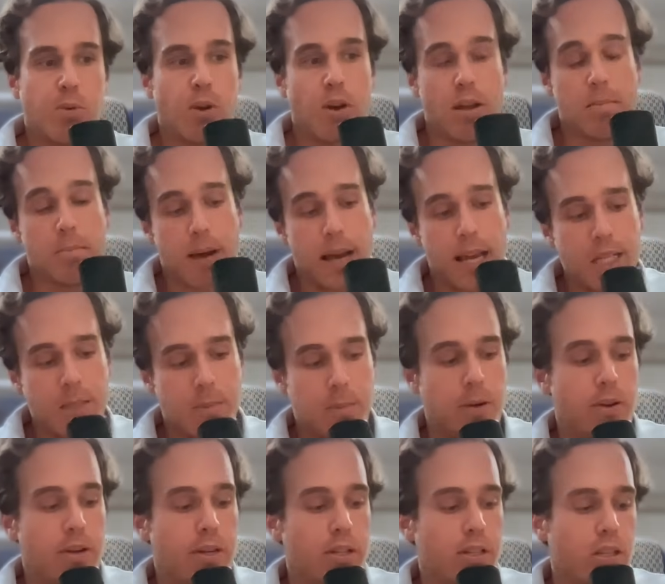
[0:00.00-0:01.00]
Well, in my
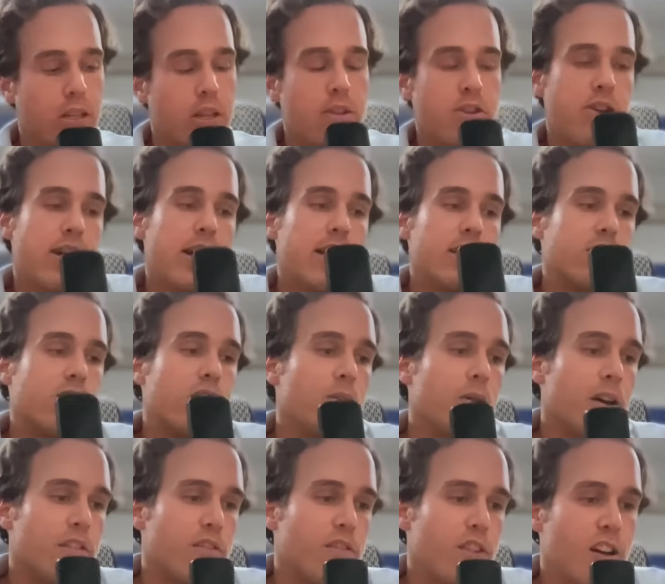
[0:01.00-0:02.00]
experience, and you guys
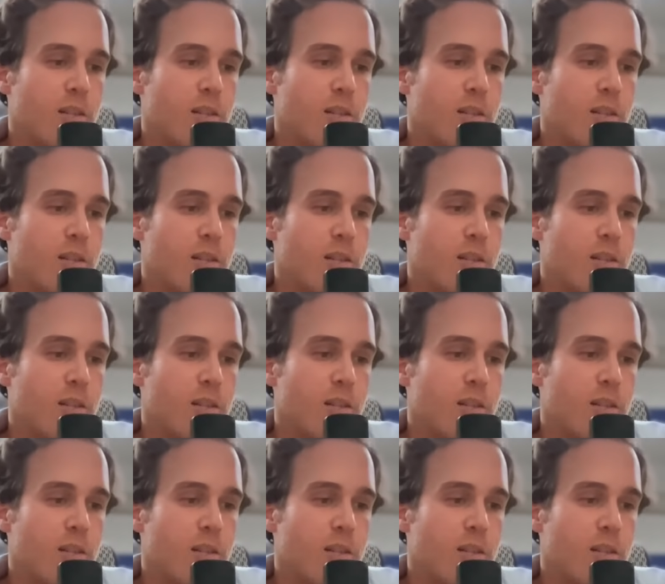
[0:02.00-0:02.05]
know I've